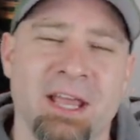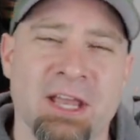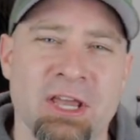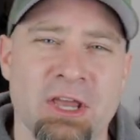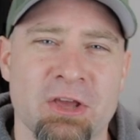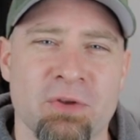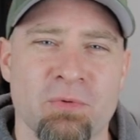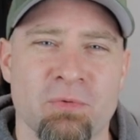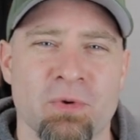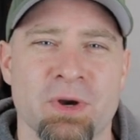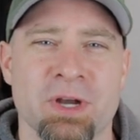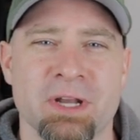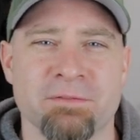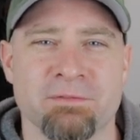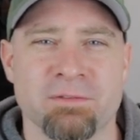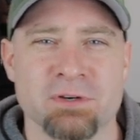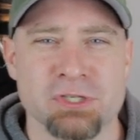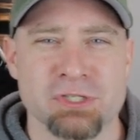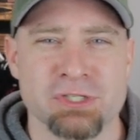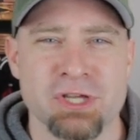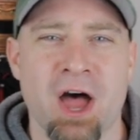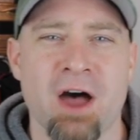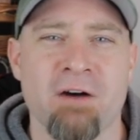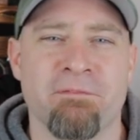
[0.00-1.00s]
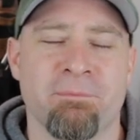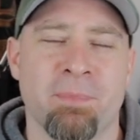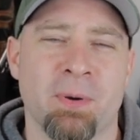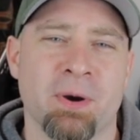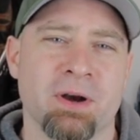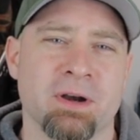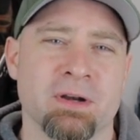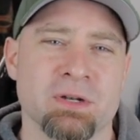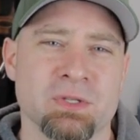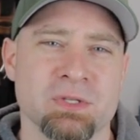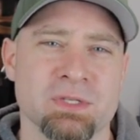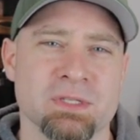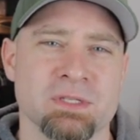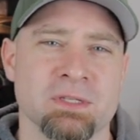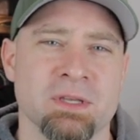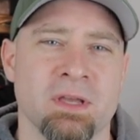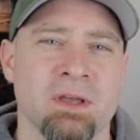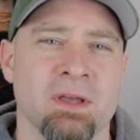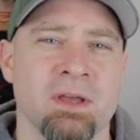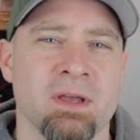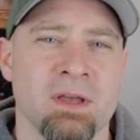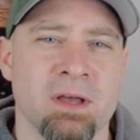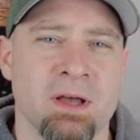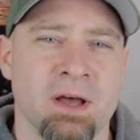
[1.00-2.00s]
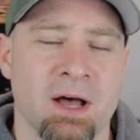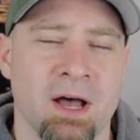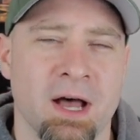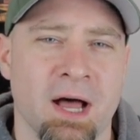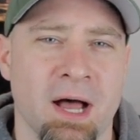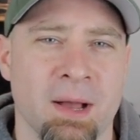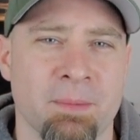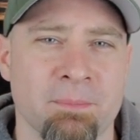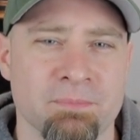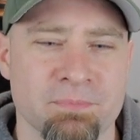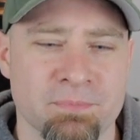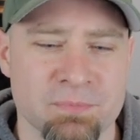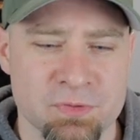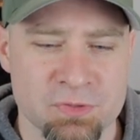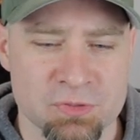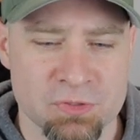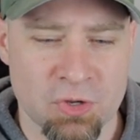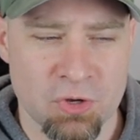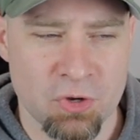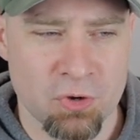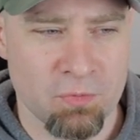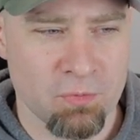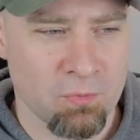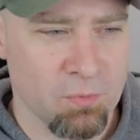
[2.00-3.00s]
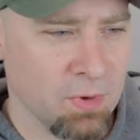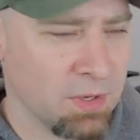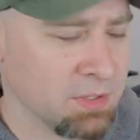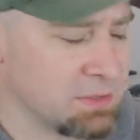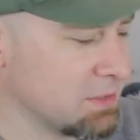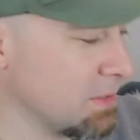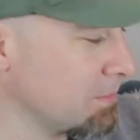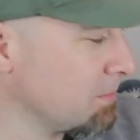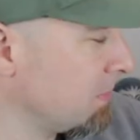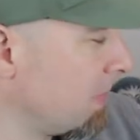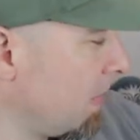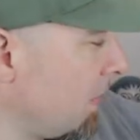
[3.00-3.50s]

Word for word: and get ready for soft parts. Um, so once I'm